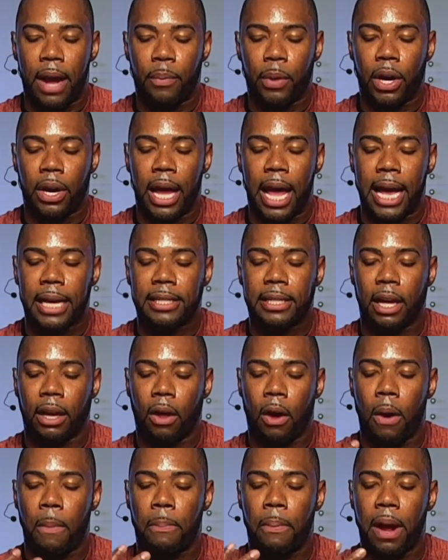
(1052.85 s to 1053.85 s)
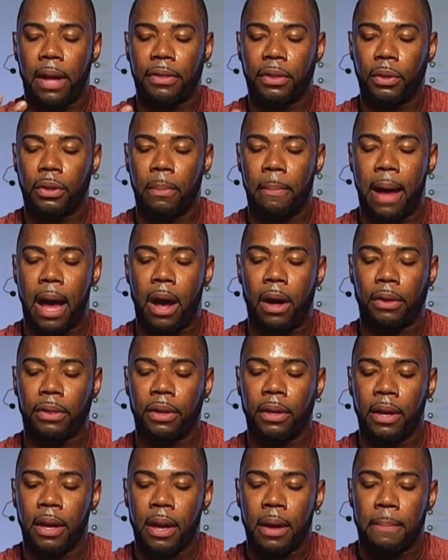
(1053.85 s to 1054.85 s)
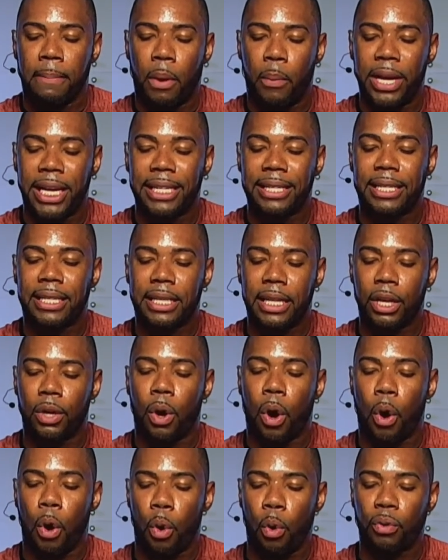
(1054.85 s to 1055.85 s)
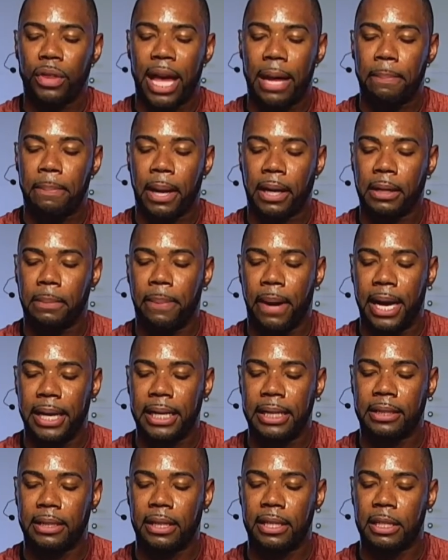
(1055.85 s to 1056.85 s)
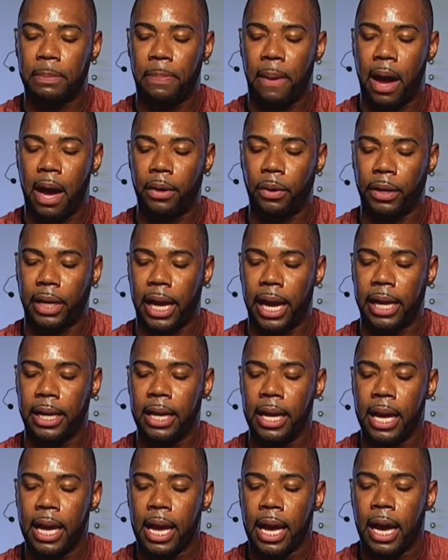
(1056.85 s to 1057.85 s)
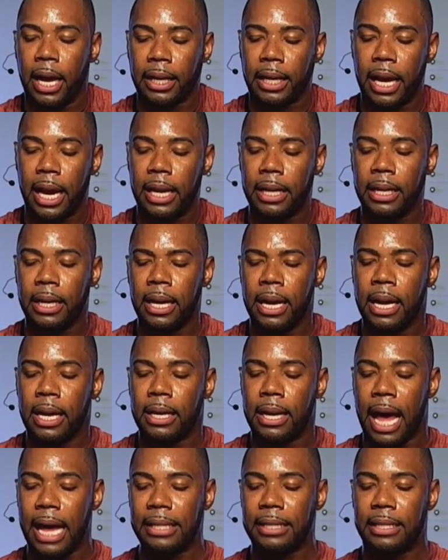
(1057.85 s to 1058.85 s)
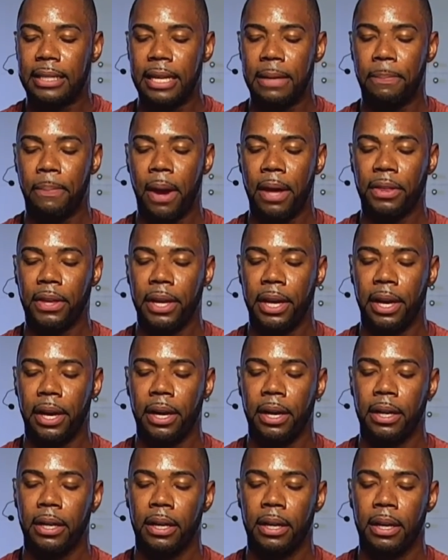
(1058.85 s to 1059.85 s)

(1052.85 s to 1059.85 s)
We're gonna exhale all breath through the mouth, but we can still hold that belly button into the spine, okay? Again, nice deep breath here.